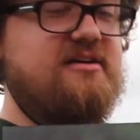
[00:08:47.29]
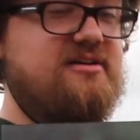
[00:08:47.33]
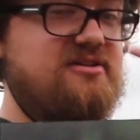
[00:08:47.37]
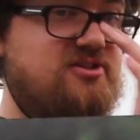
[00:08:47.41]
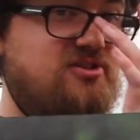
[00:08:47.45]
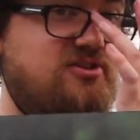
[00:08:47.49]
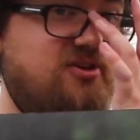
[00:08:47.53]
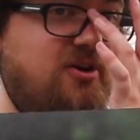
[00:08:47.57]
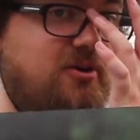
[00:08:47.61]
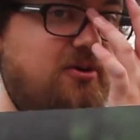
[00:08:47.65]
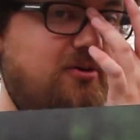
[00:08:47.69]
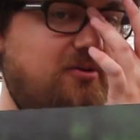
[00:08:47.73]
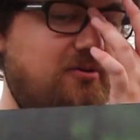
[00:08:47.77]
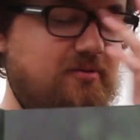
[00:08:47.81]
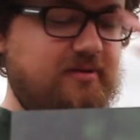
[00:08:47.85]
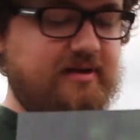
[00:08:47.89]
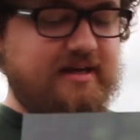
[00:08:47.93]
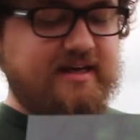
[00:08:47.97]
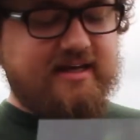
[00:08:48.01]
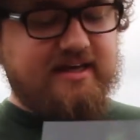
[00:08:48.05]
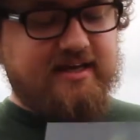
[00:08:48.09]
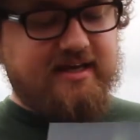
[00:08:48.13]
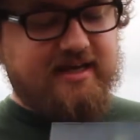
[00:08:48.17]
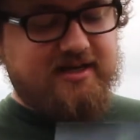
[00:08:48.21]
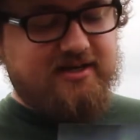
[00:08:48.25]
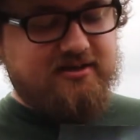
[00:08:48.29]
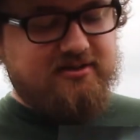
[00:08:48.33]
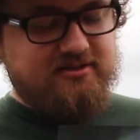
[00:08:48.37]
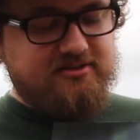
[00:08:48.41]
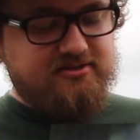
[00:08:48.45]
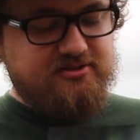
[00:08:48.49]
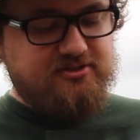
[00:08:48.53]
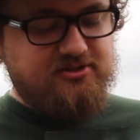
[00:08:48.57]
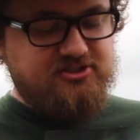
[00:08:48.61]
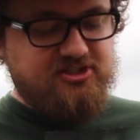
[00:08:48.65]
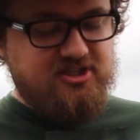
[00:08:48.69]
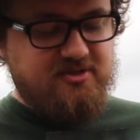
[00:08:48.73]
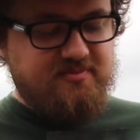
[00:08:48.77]
So it'll
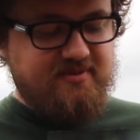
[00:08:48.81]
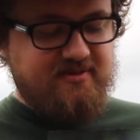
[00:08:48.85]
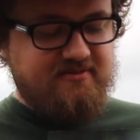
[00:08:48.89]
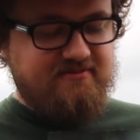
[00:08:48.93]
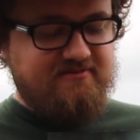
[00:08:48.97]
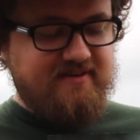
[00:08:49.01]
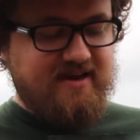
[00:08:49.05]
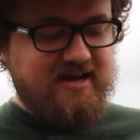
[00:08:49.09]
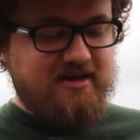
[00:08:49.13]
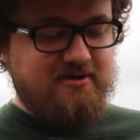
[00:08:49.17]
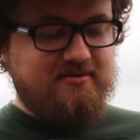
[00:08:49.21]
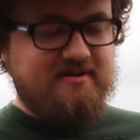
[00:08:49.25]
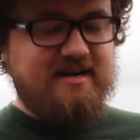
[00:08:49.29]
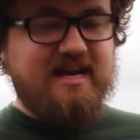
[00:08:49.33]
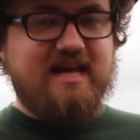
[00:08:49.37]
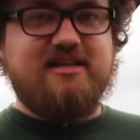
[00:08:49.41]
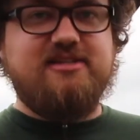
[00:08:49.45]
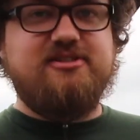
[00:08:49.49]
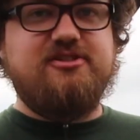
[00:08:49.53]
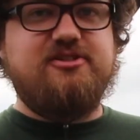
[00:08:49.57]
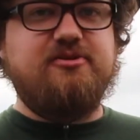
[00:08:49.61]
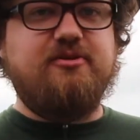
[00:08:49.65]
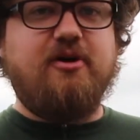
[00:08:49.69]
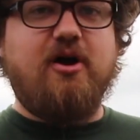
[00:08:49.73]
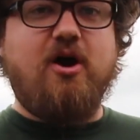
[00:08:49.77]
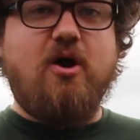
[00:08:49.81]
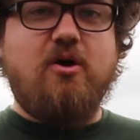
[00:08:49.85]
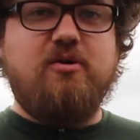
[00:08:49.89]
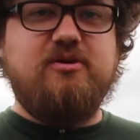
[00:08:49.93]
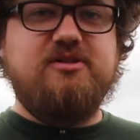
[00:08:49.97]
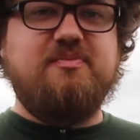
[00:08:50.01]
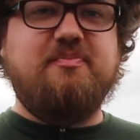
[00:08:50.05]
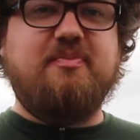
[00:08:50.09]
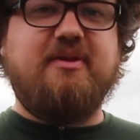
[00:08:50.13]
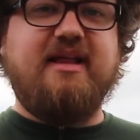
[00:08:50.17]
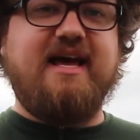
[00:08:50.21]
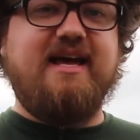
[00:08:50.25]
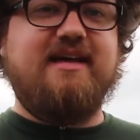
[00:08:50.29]
usually be found next to a
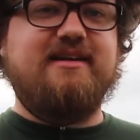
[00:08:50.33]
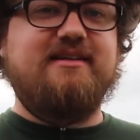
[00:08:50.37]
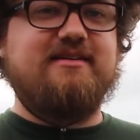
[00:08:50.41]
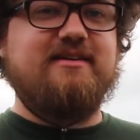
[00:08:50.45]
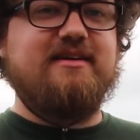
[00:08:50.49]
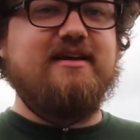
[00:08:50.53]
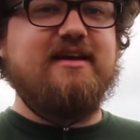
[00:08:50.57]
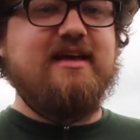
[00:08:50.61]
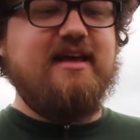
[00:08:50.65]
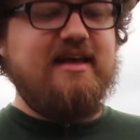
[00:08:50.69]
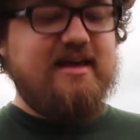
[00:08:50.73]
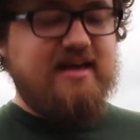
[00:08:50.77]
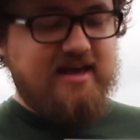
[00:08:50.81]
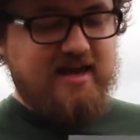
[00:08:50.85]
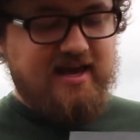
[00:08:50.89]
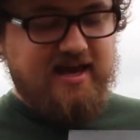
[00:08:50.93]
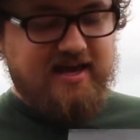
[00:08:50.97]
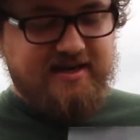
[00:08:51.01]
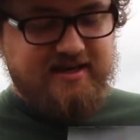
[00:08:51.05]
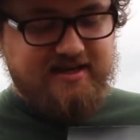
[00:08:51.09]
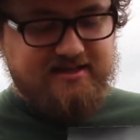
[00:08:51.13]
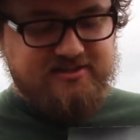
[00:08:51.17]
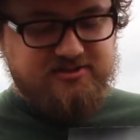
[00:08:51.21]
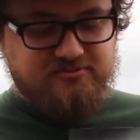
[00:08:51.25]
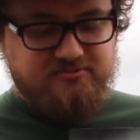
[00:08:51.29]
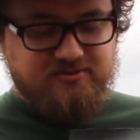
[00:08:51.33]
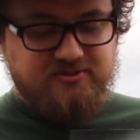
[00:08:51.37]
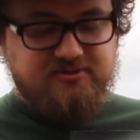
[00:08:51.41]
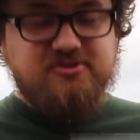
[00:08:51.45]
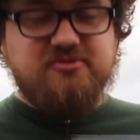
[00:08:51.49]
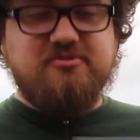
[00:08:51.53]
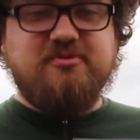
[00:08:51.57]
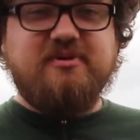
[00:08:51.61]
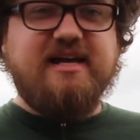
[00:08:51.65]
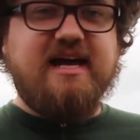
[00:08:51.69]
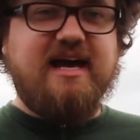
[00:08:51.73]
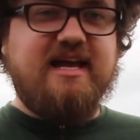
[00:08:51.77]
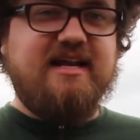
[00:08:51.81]
host plant, and its
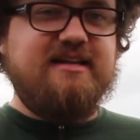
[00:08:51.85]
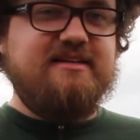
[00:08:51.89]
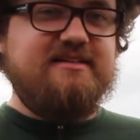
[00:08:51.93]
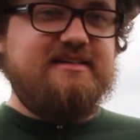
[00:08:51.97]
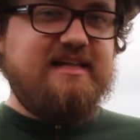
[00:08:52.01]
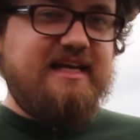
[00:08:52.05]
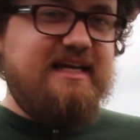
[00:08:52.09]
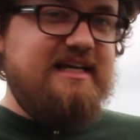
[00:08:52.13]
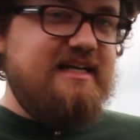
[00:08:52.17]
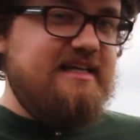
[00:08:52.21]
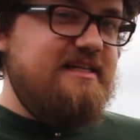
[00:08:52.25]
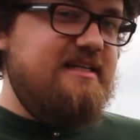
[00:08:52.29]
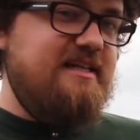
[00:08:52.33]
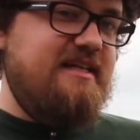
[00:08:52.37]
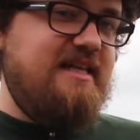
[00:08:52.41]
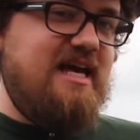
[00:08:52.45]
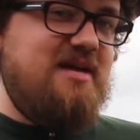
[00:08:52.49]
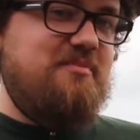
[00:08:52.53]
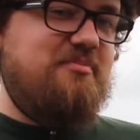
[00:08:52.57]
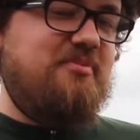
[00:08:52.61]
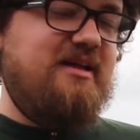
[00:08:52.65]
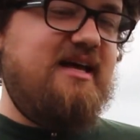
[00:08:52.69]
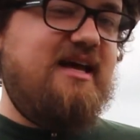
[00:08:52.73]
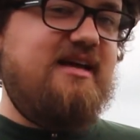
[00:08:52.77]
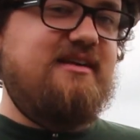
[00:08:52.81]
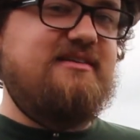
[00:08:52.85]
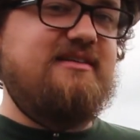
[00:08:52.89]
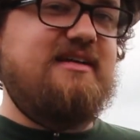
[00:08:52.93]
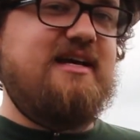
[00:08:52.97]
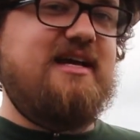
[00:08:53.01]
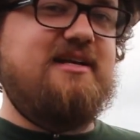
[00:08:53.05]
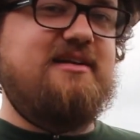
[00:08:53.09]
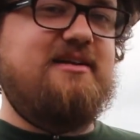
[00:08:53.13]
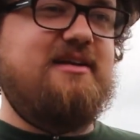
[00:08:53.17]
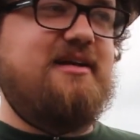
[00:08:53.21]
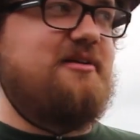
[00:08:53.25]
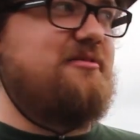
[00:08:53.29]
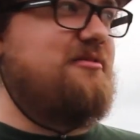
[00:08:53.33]
roots will kind of dig into that plant
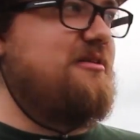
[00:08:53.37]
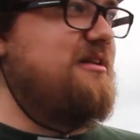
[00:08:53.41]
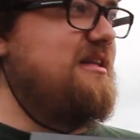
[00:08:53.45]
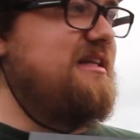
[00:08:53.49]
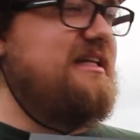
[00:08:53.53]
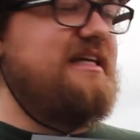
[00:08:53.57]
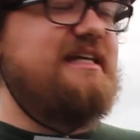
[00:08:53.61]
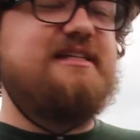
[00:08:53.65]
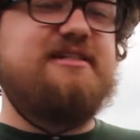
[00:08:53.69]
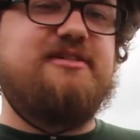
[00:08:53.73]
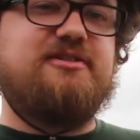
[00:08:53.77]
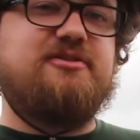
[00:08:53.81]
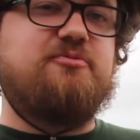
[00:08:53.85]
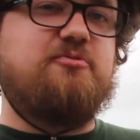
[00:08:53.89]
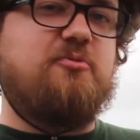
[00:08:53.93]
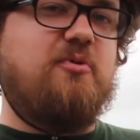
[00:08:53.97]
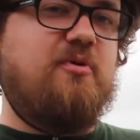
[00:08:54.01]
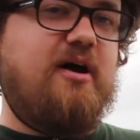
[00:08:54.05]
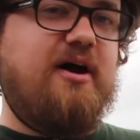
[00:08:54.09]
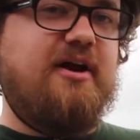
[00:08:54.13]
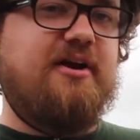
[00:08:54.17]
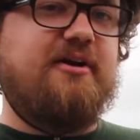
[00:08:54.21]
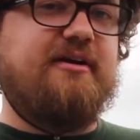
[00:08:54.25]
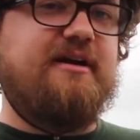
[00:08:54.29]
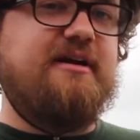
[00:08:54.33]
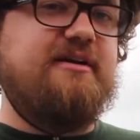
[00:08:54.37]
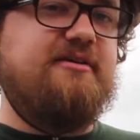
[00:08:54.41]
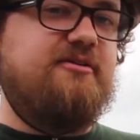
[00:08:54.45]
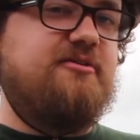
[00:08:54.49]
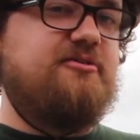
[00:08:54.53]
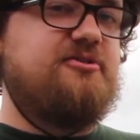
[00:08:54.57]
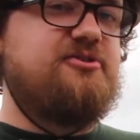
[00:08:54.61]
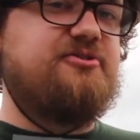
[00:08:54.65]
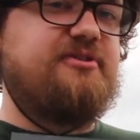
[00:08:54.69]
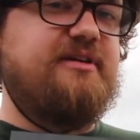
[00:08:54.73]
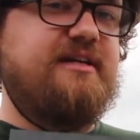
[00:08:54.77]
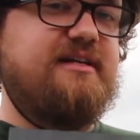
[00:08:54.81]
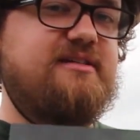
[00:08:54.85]
and it'll leach water and
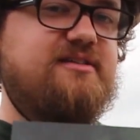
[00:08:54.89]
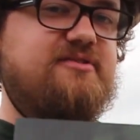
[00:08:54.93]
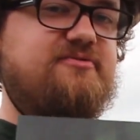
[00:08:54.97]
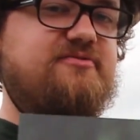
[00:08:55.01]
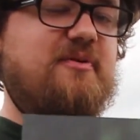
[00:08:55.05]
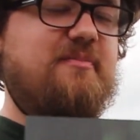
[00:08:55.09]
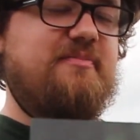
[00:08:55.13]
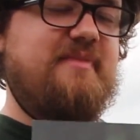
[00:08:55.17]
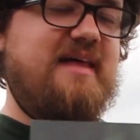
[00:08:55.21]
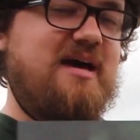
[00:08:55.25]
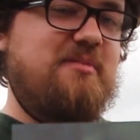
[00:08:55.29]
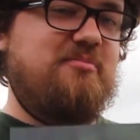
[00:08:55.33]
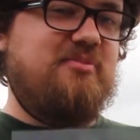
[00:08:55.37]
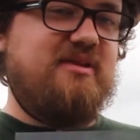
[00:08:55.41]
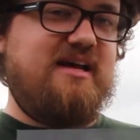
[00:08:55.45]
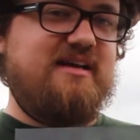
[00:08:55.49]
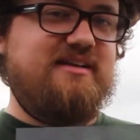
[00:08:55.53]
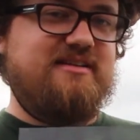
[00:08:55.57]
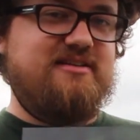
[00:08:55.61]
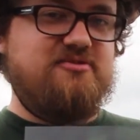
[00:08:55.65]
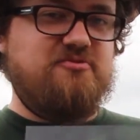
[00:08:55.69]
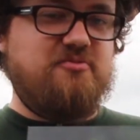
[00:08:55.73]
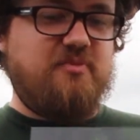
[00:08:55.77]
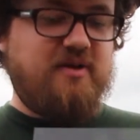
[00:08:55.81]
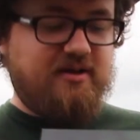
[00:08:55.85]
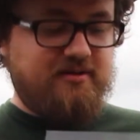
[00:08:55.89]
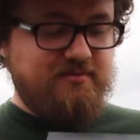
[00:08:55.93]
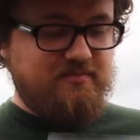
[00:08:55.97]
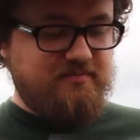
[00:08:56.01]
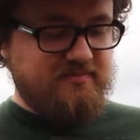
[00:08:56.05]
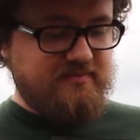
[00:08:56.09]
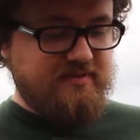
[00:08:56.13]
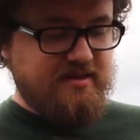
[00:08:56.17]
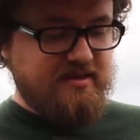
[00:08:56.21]
nutrients from that plant as well,